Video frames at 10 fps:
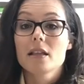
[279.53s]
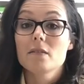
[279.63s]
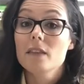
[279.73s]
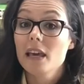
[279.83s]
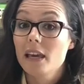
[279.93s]

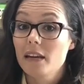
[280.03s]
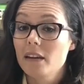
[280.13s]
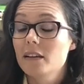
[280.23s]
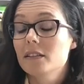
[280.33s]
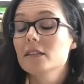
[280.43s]
Then,
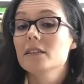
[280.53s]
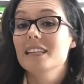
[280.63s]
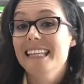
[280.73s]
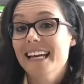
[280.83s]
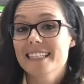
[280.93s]

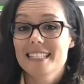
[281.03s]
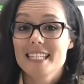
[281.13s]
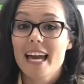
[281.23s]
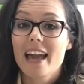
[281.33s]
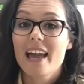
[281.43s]
the next
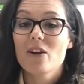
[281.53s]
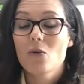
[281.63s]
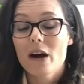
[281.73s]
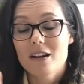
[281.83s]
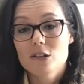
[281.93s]
day,
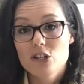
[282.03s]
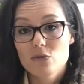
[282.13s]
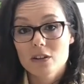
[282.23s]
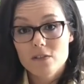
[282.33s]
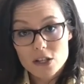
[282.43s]
why don't
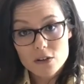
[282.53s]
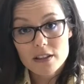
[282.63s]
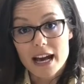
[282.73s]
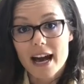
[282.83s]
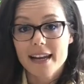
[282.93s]
you review
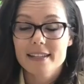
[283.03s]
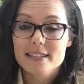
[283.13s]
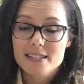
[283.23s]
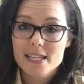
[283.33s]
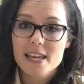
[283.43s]
that and
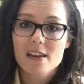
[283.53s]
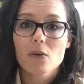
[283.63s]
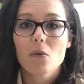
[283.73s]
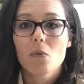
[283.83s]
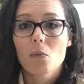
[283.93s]
see
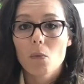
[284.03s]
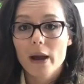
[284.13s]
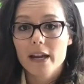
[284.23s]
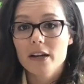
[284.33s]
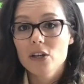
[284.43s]

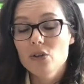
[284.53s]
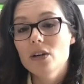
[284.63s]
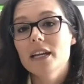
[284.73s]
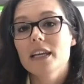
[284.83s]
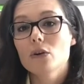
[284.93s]
where you
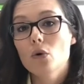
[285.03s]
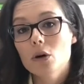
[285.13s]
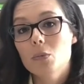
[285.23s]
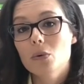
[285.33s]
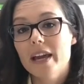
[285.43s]
can
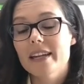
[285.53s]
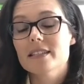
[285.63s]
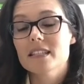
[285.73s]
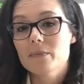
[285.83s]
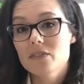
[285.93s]
incorporate
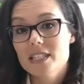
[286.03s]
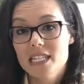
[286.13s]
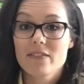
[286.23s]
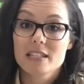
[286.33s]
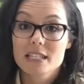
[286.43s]
some of the
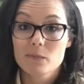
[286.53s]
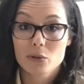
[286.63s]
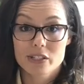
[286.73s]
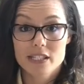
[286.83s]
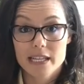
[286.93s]
7
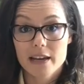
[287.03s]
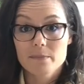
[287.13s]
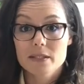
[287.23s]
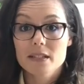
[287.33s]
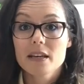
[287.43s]
simple
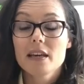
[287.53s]
steps